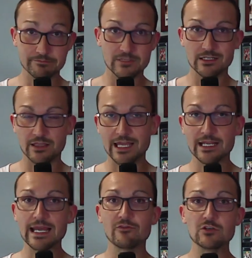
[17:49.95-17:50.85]
You can thank
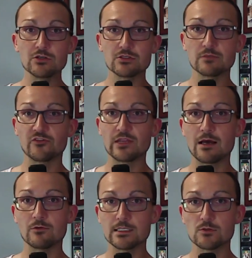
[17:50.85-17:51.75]
Gavin Newsom for
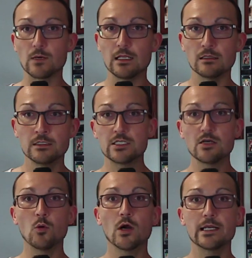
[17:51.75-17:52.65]
that one as well.
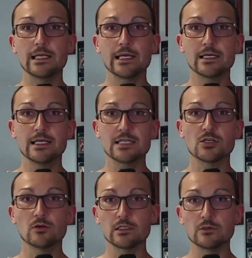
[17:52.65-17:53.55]
Don't worry, it could get totally